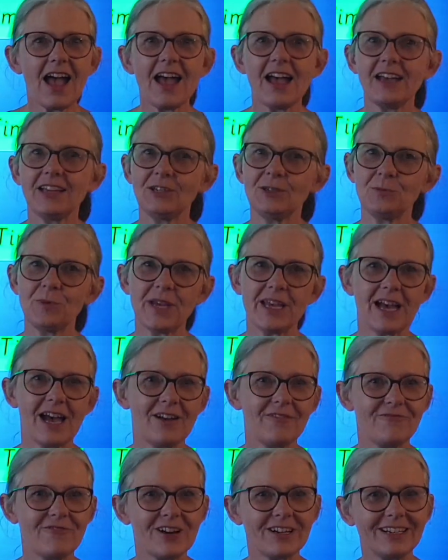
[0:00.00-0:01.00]
And we
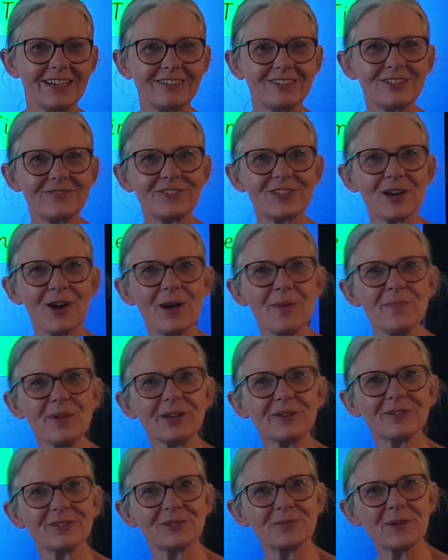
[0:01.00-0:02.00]
have run out of time
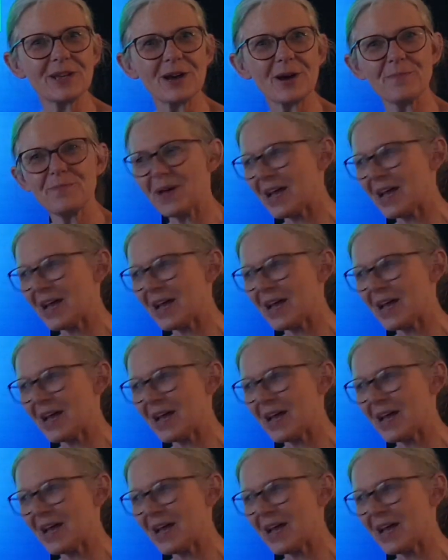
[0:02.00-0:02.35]
because we are